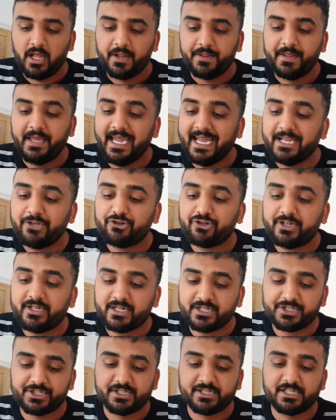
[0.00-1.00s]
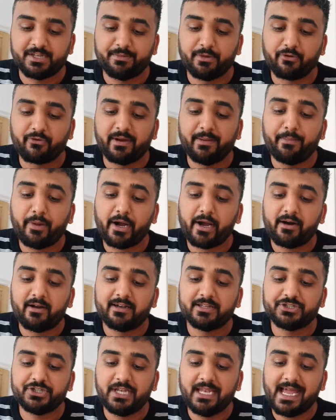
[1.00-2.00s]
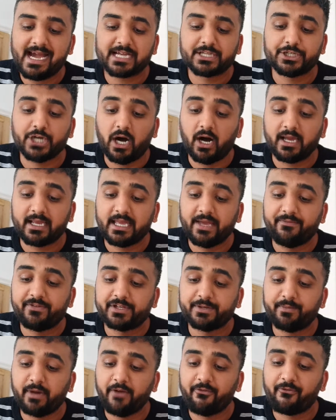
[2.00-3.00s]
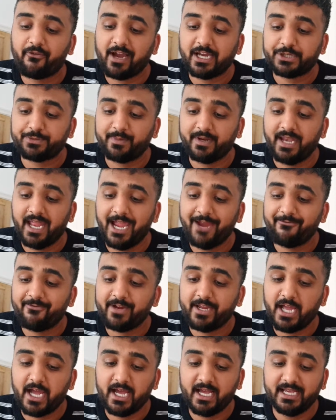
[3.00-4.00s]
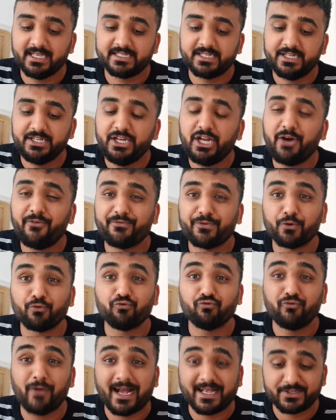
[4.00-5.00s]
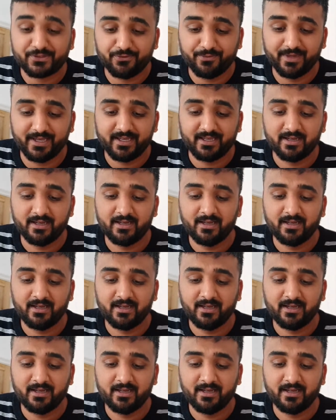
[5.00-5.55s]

The introduction to marine biology lecture I give to my freshmen every year is enough to rattle me.